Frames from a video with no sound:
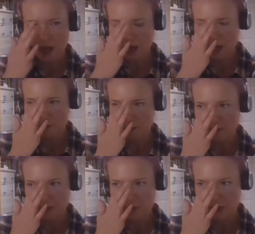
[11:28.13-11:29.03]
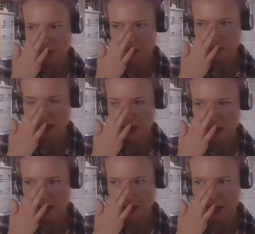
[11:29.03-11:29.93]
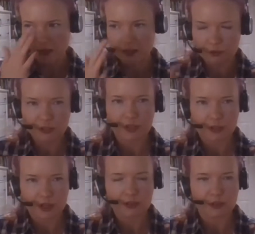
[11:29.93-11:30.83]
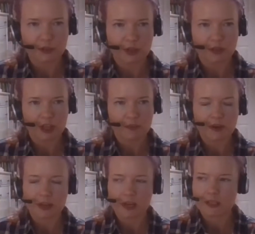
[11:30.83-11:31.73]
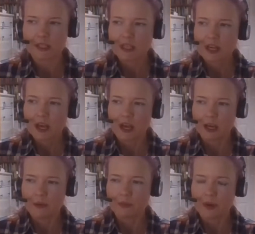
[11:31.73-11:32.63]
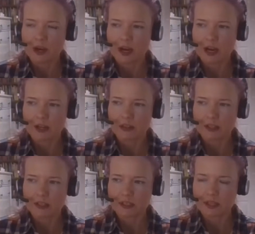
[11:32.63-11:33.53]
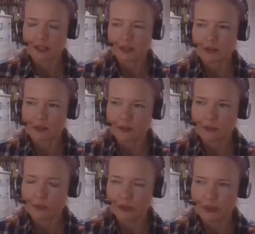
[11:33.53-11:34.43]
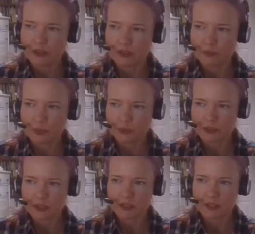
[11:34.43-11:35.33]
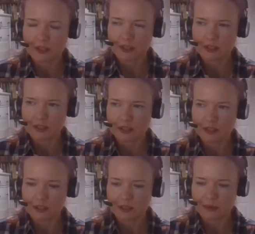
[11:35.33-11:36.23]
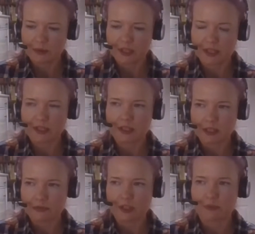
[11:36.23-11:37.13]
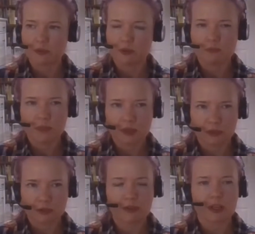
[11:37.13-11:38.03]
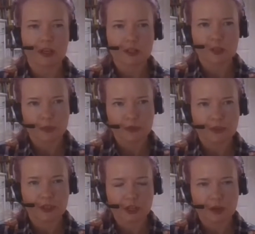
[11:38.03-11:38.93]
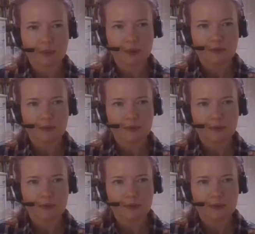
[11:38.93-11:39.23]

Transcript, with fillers: Um, so, uh, I think also yeah, also think about that. Um, and I think the one thing that's important to, to, to understand is the difference between mentoring and sponsorship.